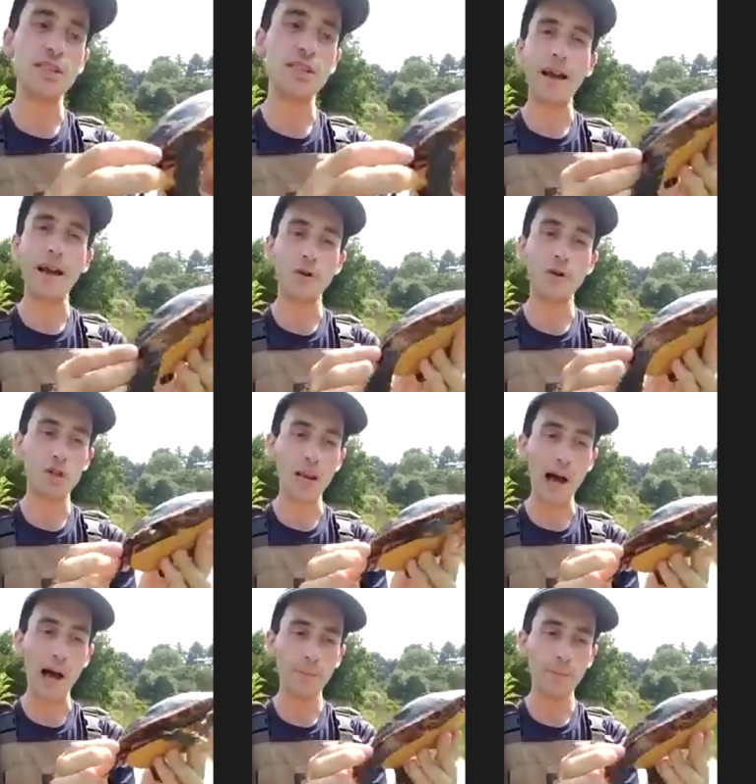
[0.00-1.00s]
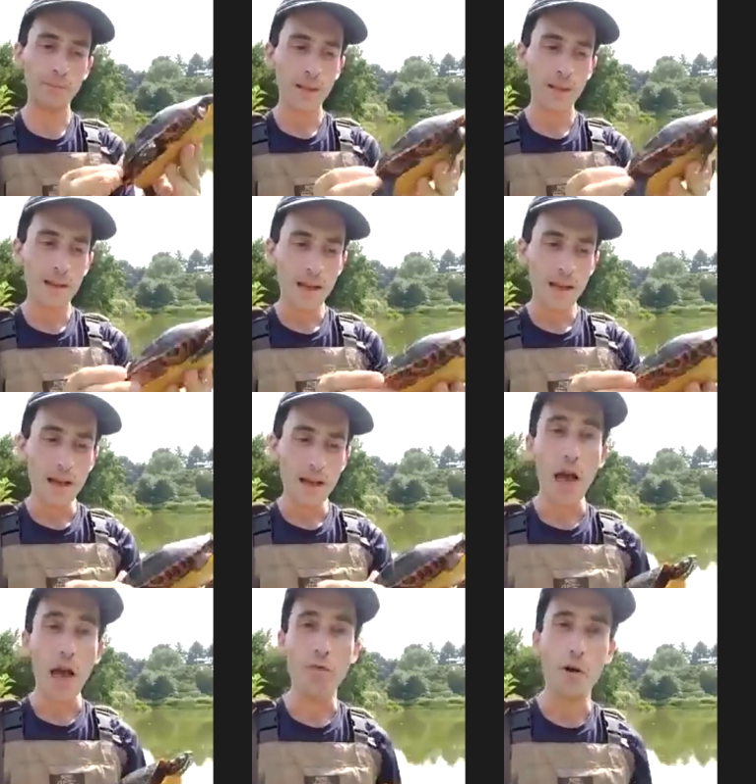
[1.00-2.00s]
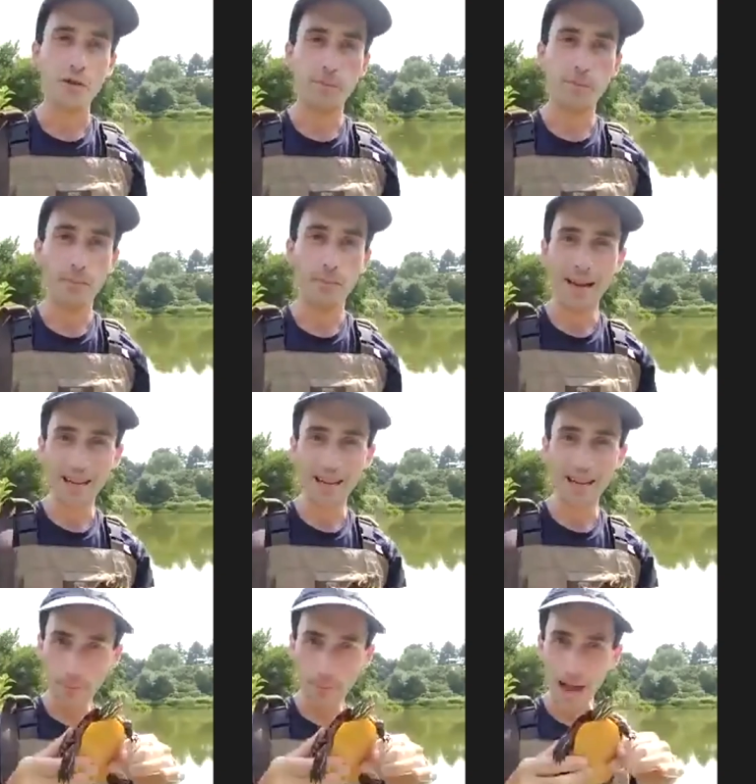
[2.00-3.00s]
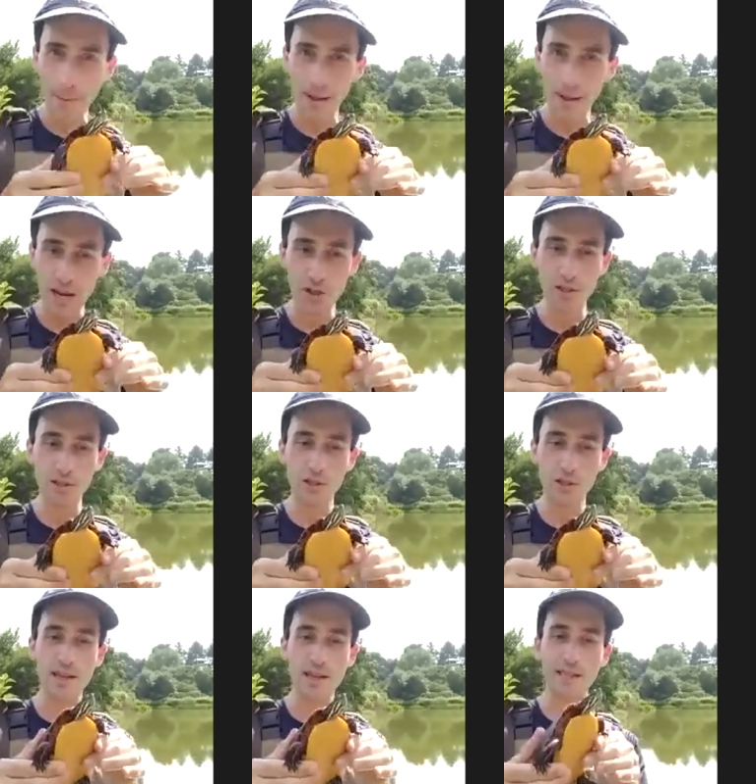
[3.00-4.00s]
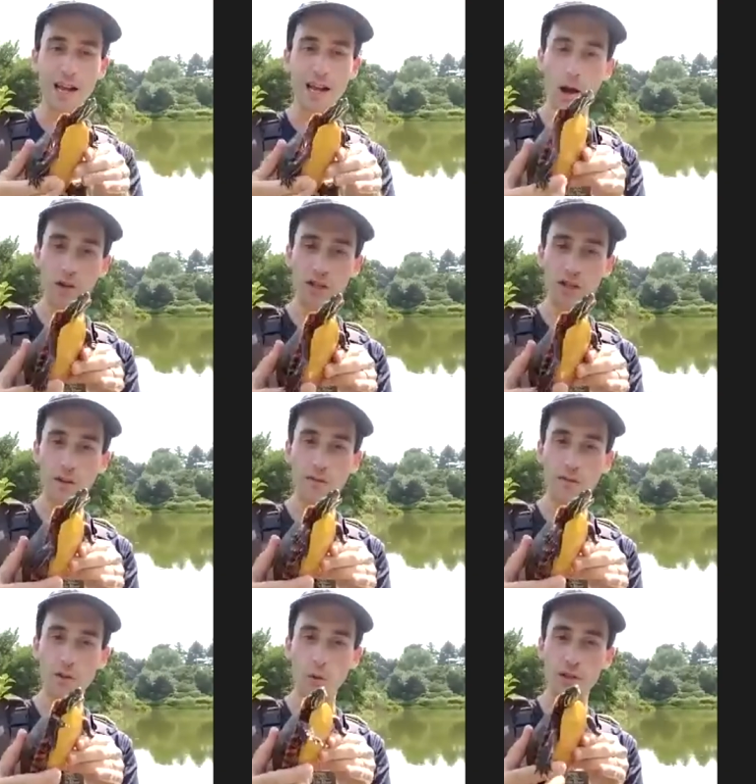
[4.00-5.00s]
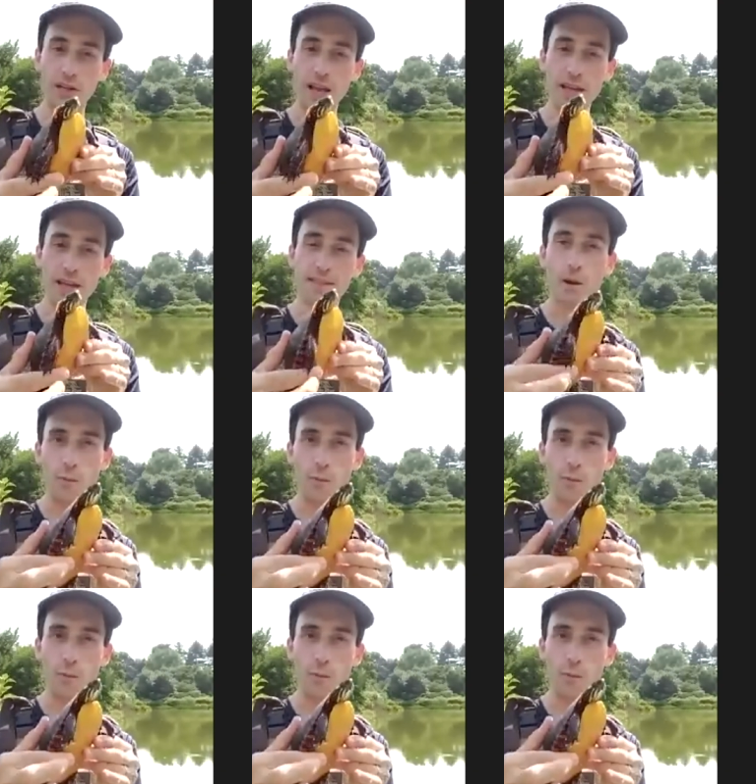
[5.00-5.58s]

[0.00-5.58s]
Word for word: into the back of her shell. And those make a number combination so we can tell which individual she is